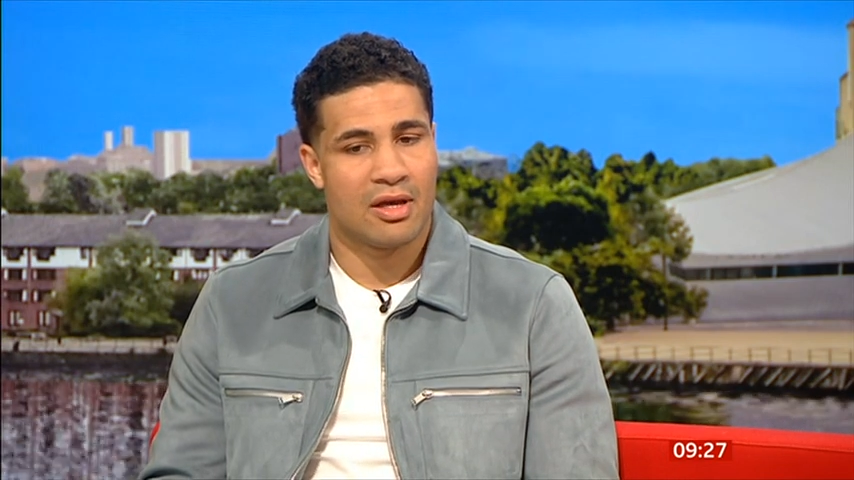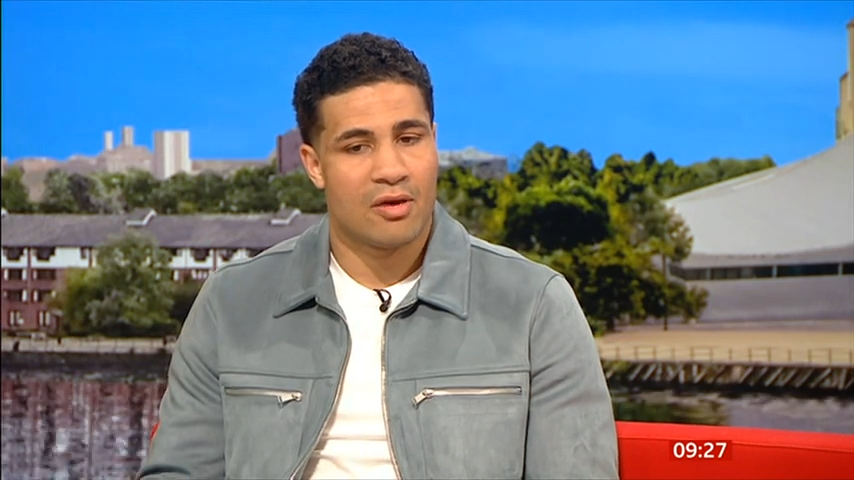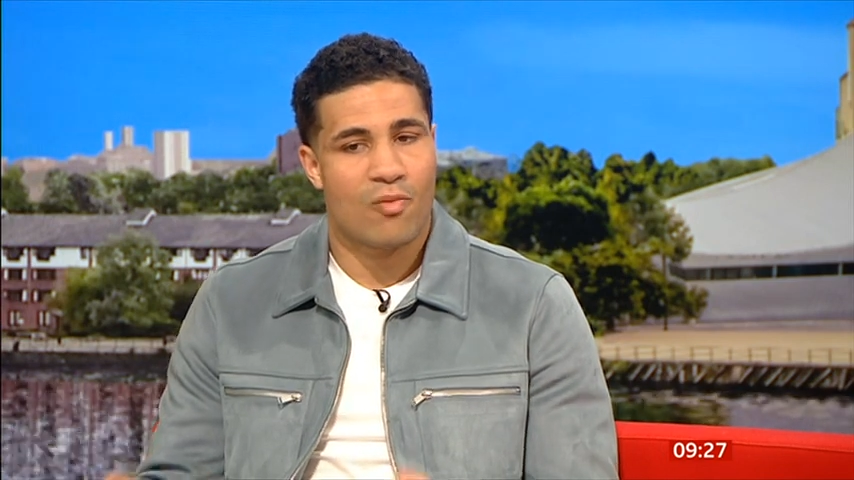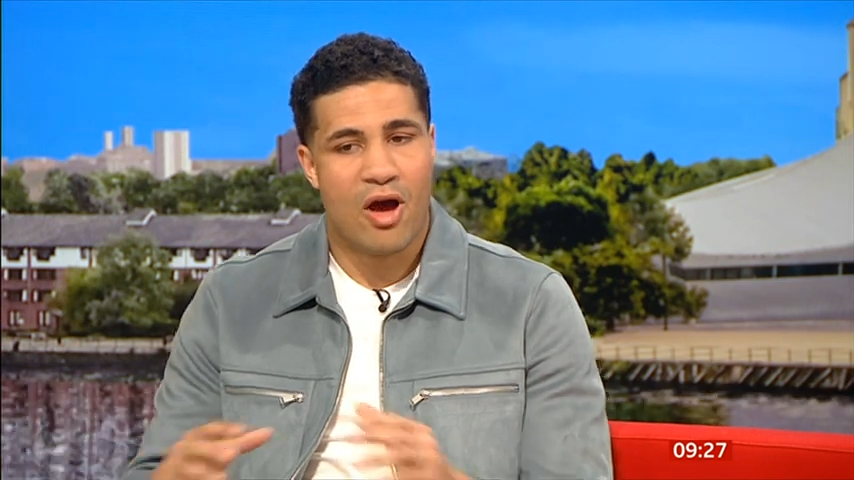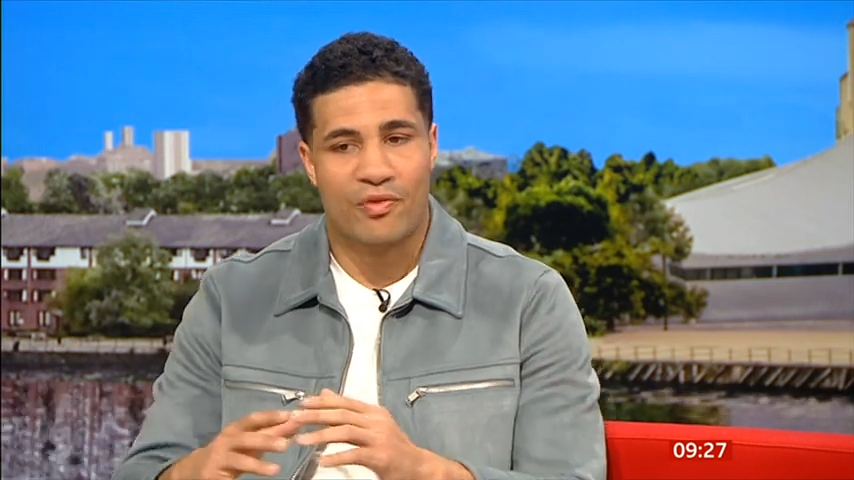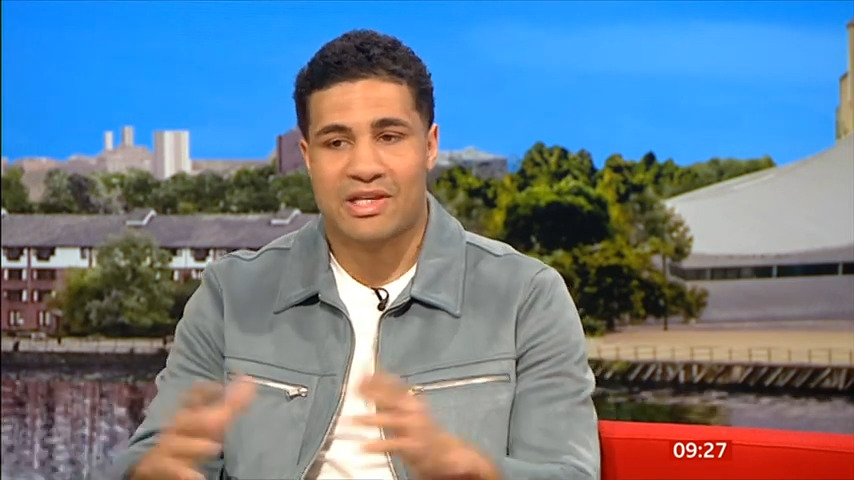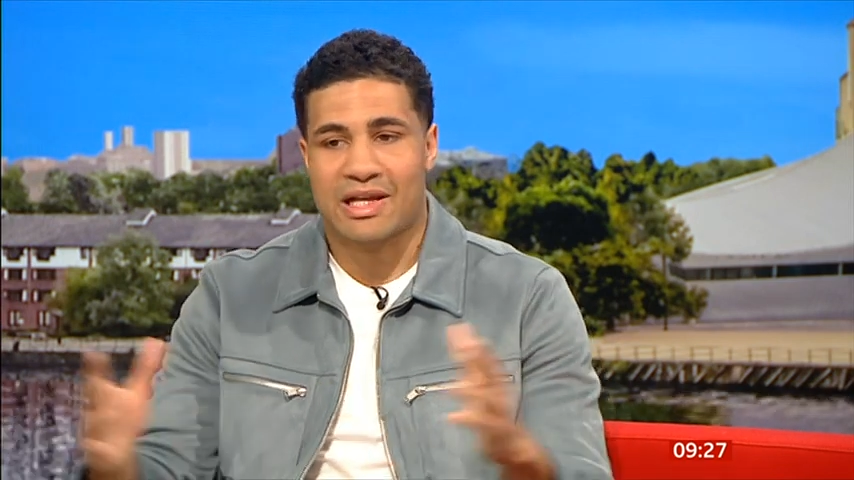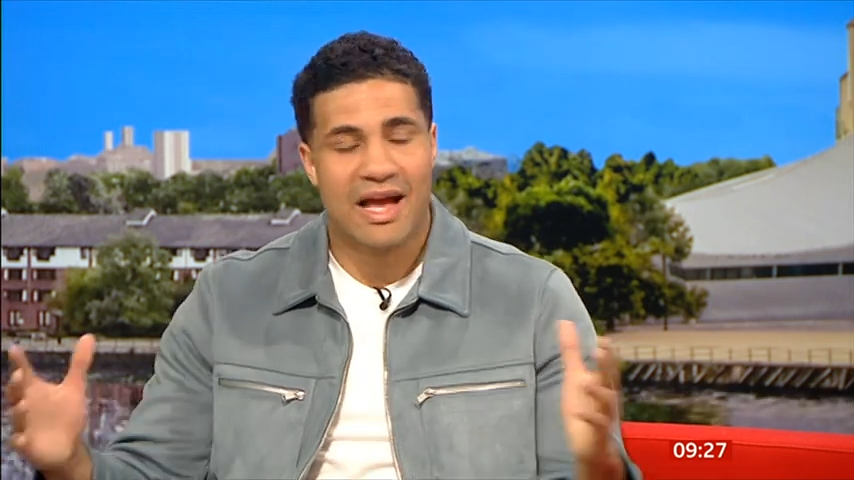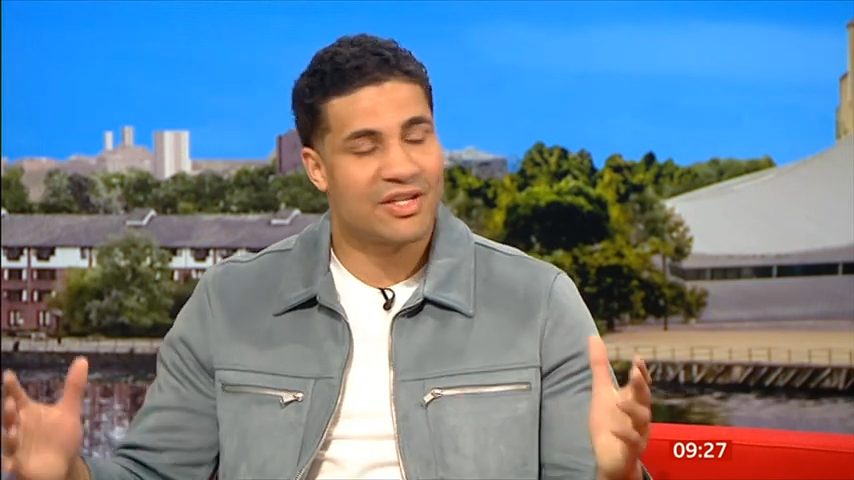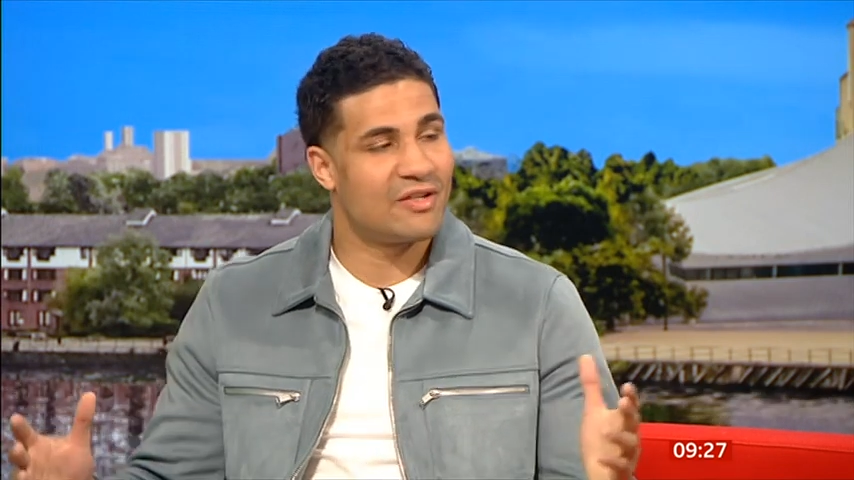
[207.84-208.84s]
wow, this
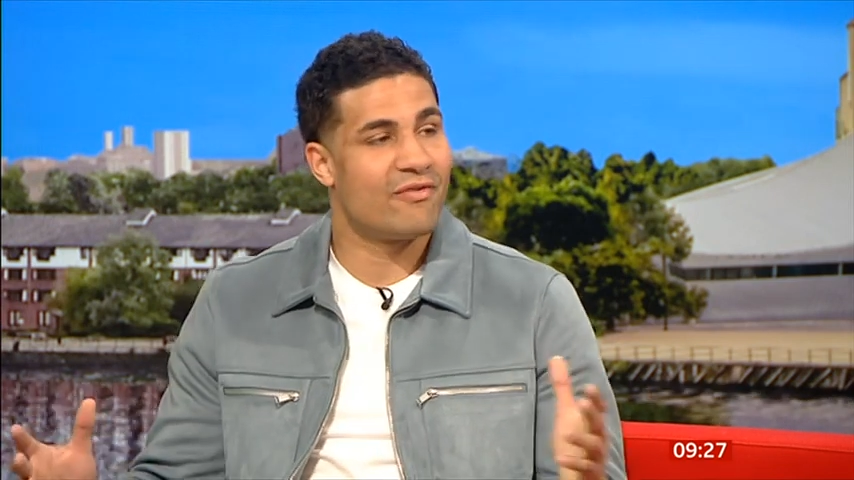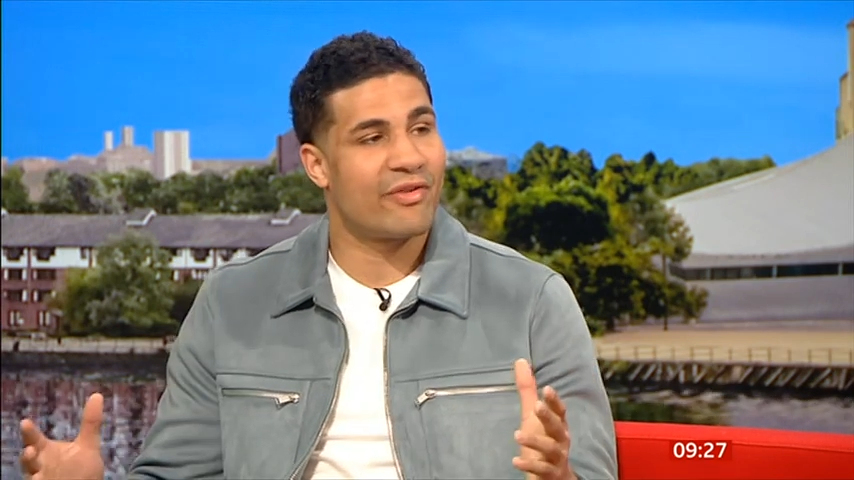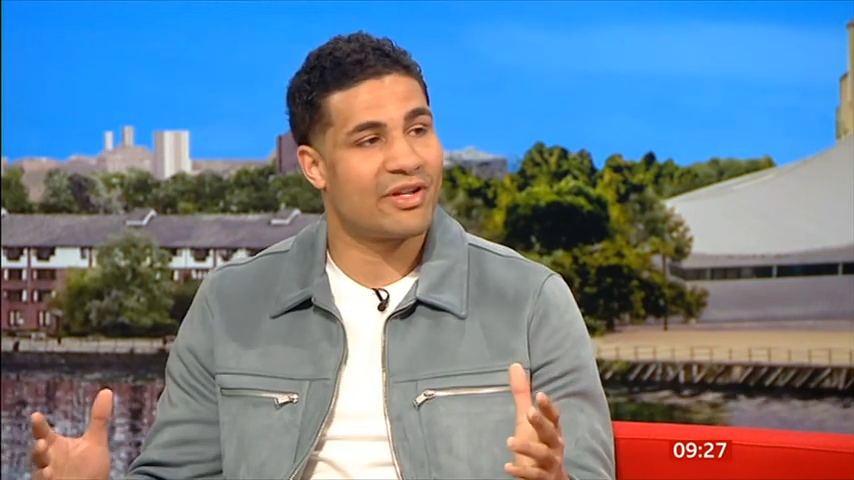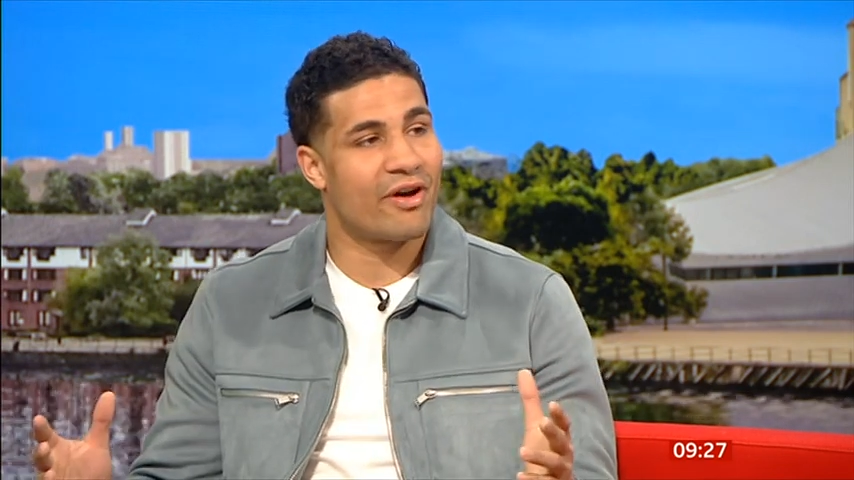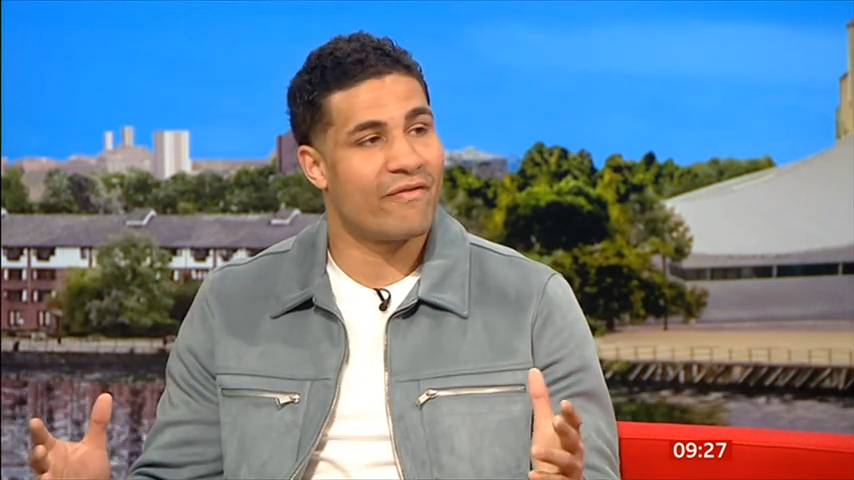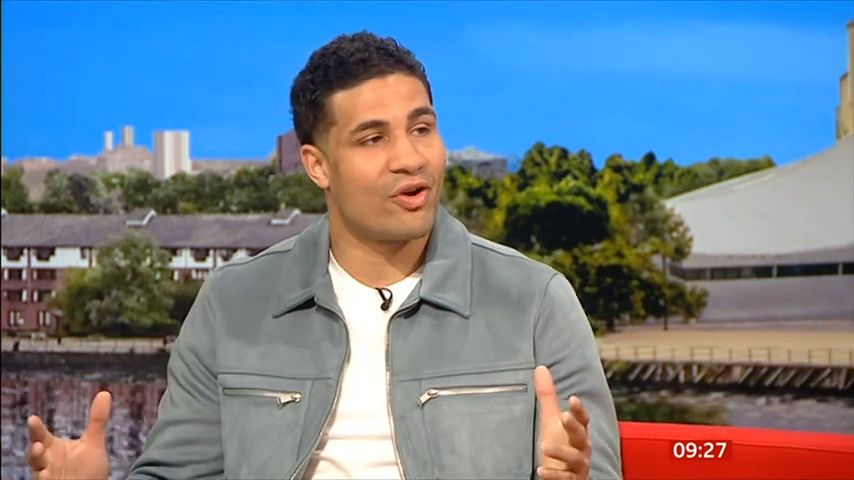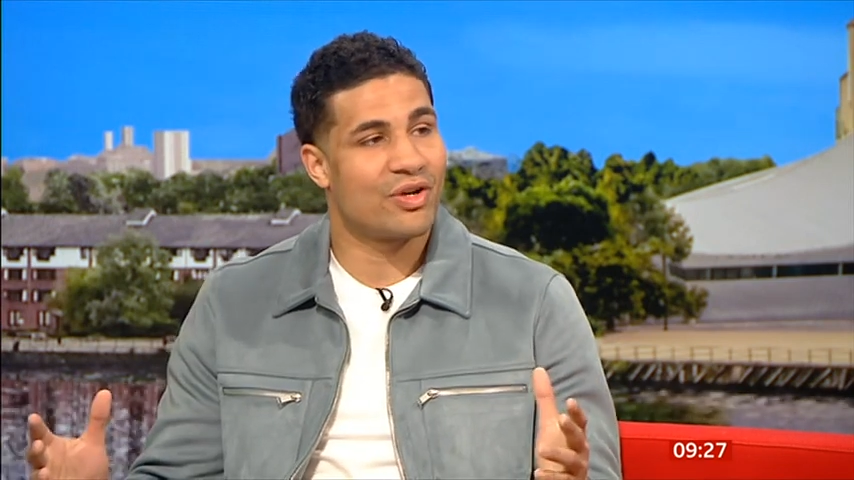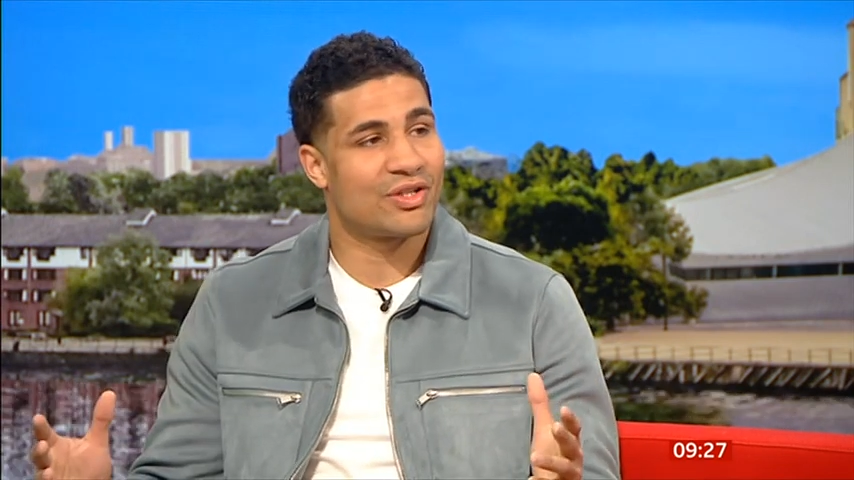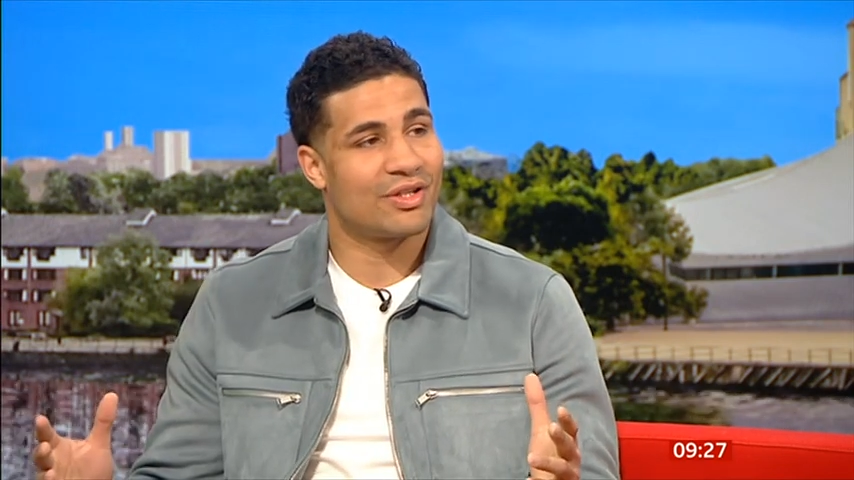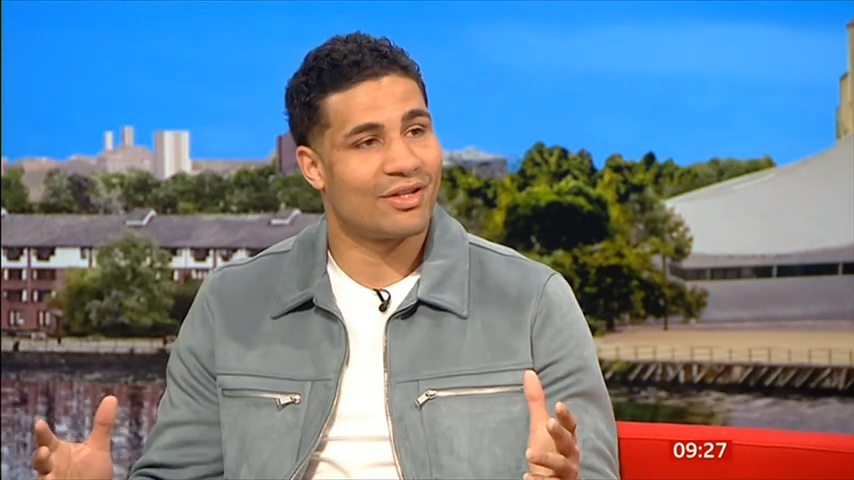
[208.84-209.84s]
class is very
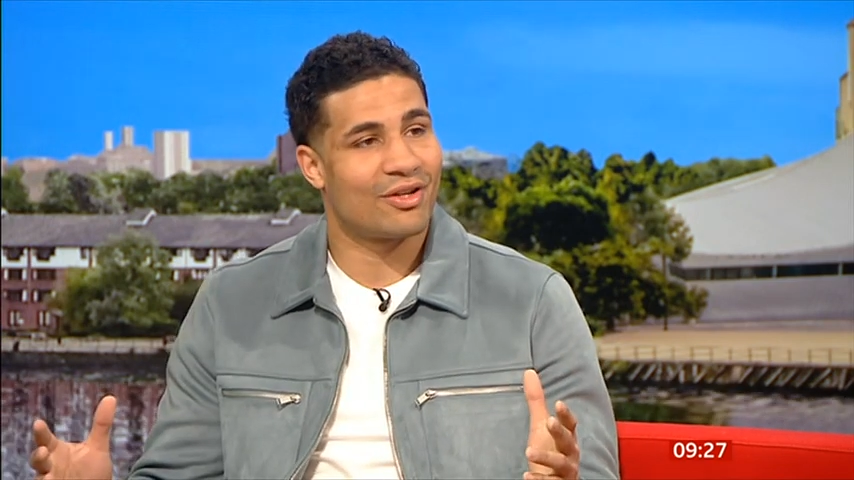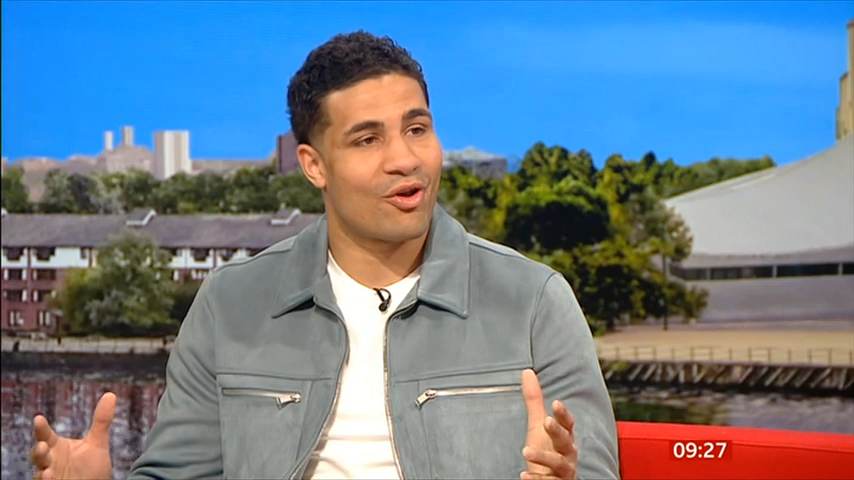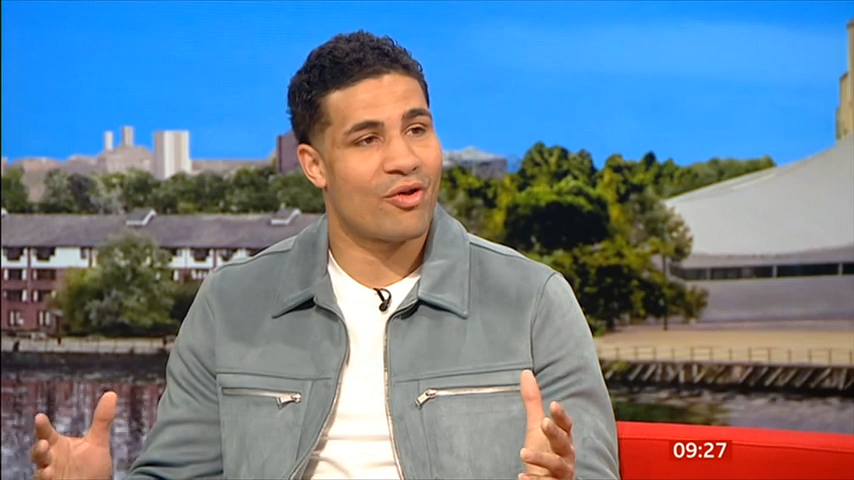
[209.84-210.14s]
diverse, you know?